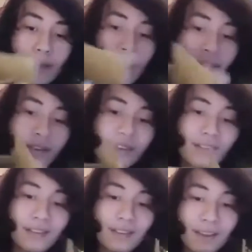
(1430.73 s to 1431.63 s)

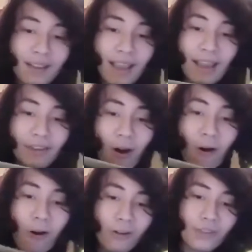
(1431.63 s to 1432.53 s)
This is
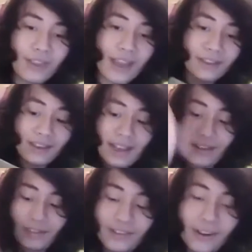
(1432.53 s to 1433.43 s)
all the
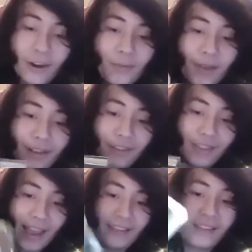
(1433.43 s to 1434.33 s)
SNES garbage
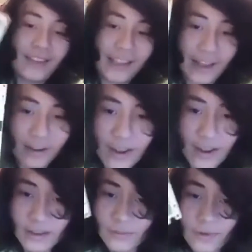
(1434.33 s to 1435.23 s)
that I had to take out.
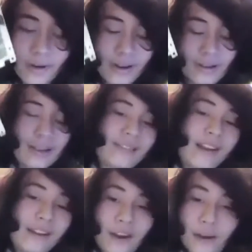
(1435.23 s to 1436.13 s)
It's
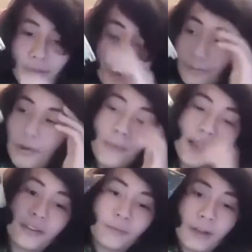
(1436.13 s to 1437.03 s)
not garbage. This is what
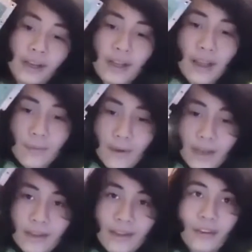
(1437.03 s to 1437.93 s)
makes it run.
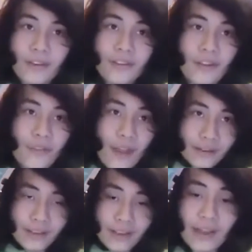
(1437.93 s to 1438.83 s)
But this is all the stuff I
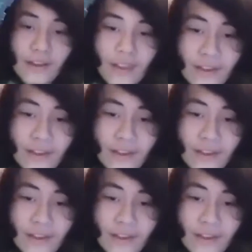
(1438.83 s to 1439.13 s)
had to take out of the